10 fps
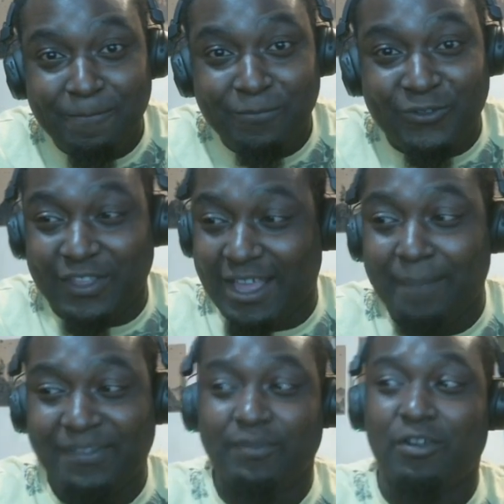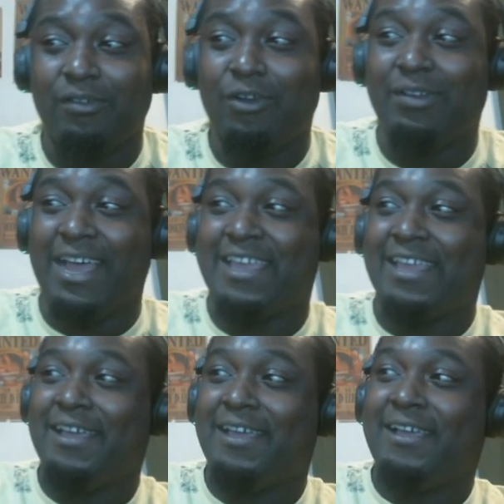So the options of Garou, like,
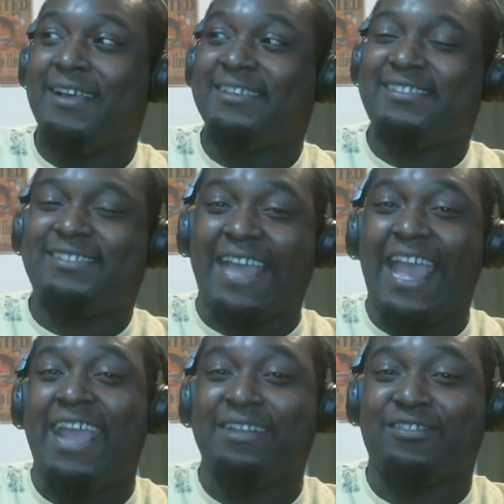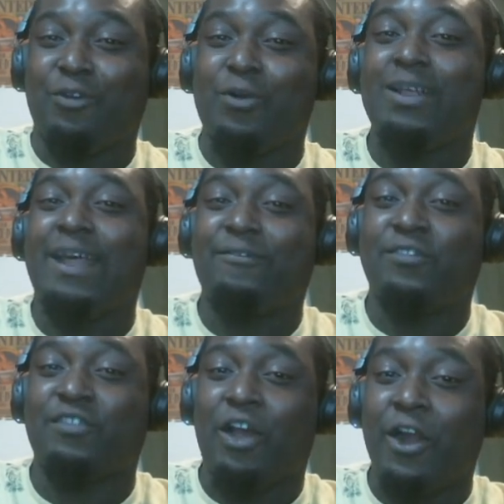staying in the storyline after
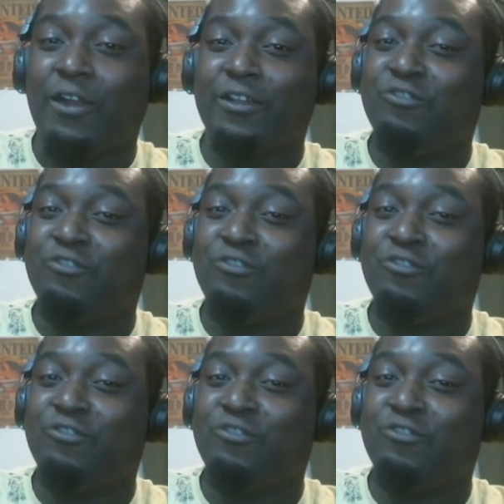this arc,